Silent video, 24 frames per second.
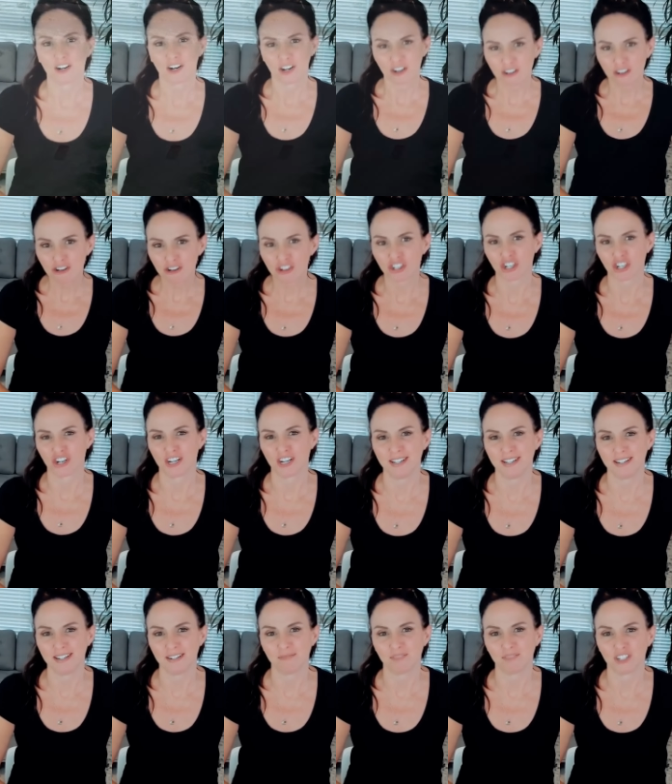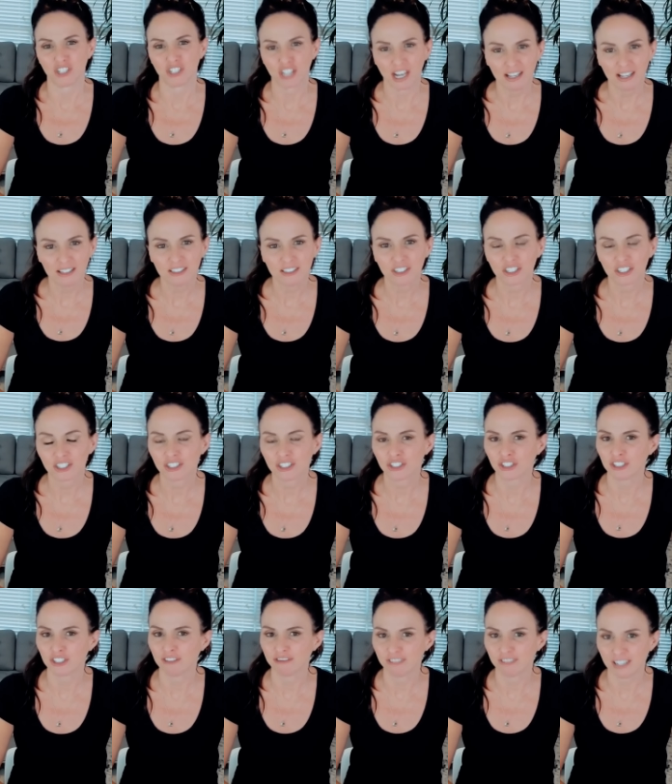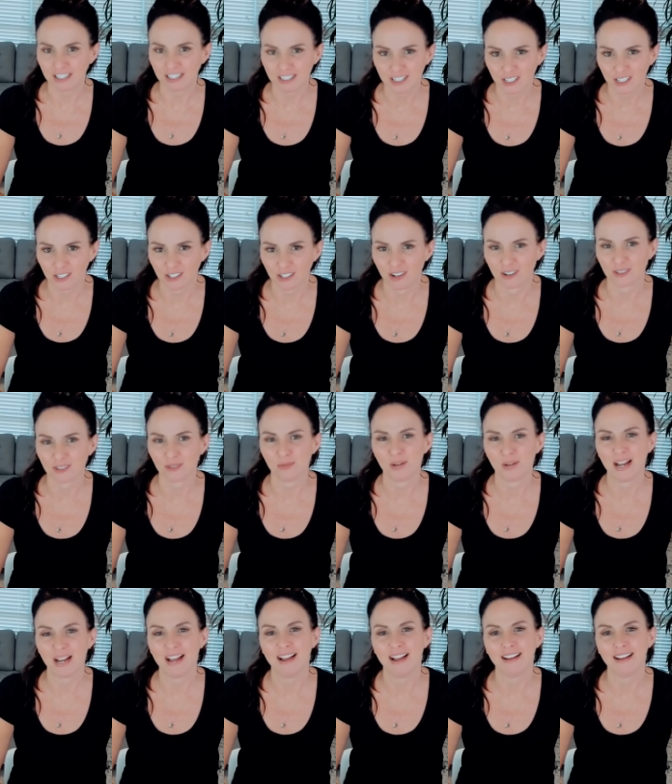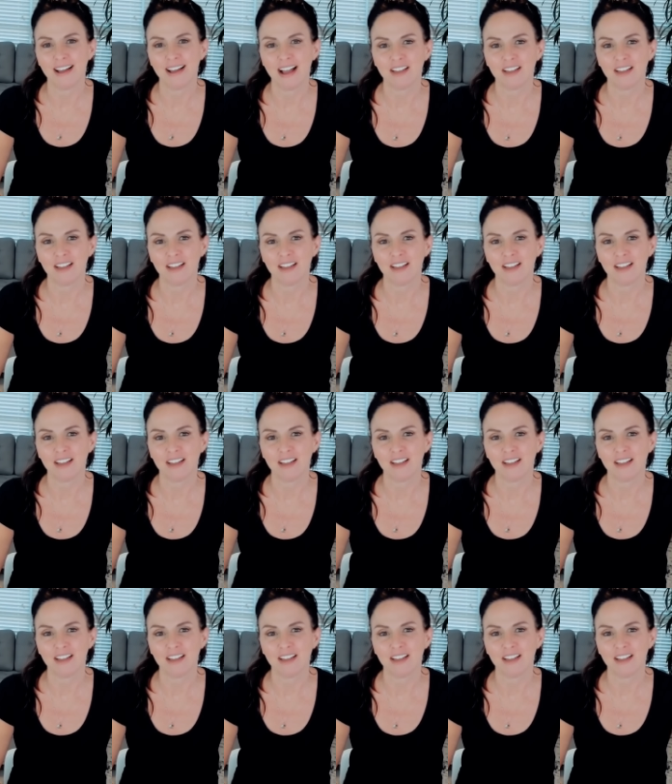her journey, the challenges she faced along the way,